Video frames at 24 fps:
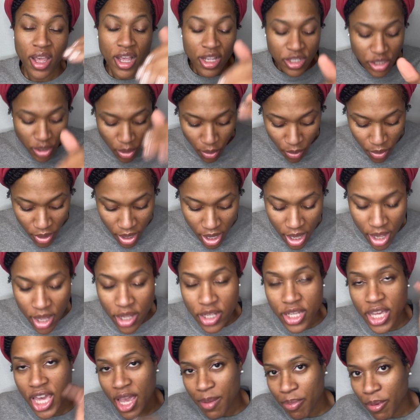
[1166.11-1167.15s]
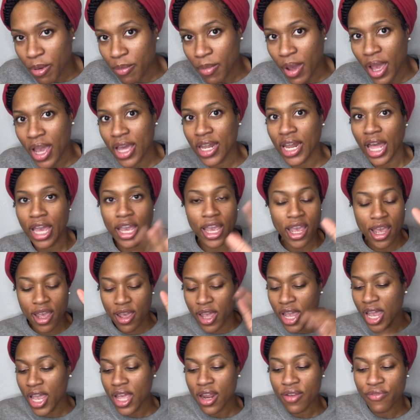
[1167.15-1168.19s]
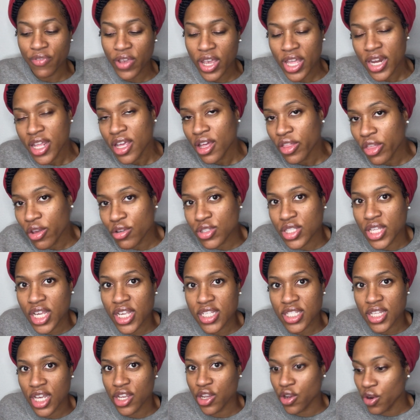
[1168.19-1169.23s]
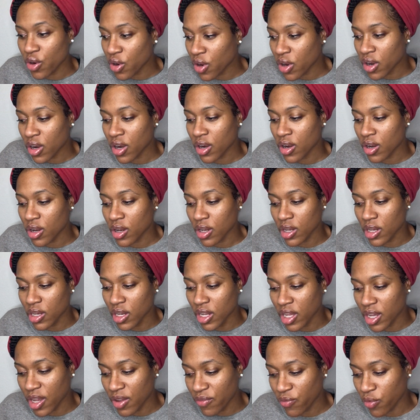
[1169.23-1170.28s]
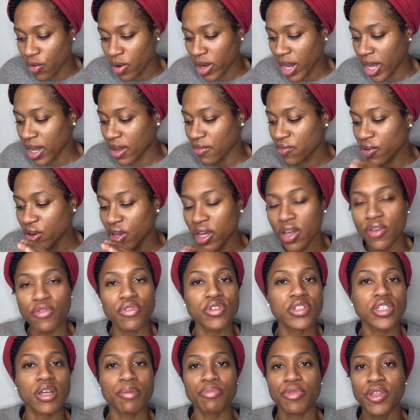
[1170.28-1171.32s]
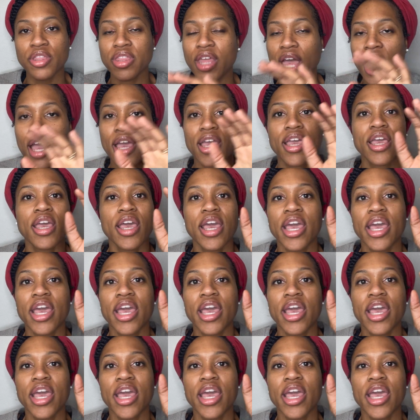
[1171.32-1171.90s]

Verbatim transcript: So keep in mind, like if any of those things that you're looking for, like if you're looking for something that